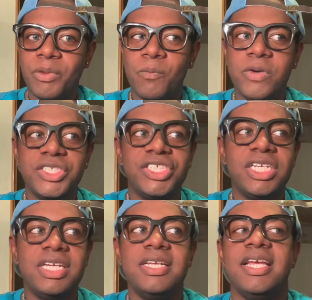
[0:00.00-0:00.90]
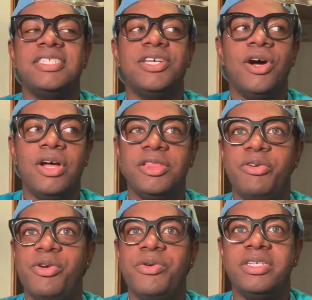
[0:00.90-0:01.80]
What she has gone
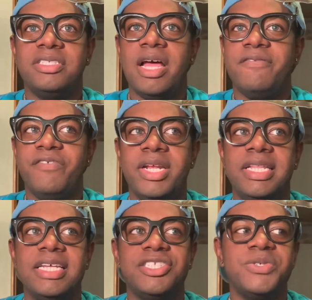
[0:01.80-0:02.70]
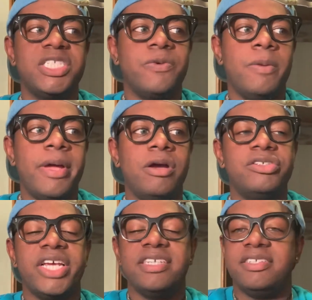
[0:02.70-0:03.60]
through is not funny. That's the reason why Michael
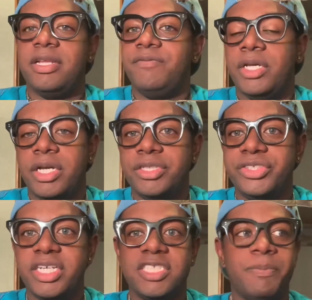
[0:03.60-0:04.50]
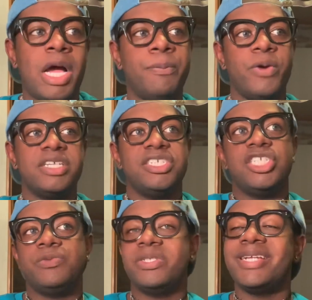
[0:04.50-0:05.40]
Jackson left the country, because paparazzi
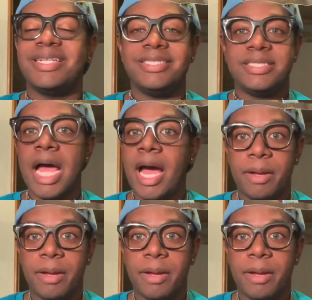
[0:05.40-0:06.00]
just would not stop.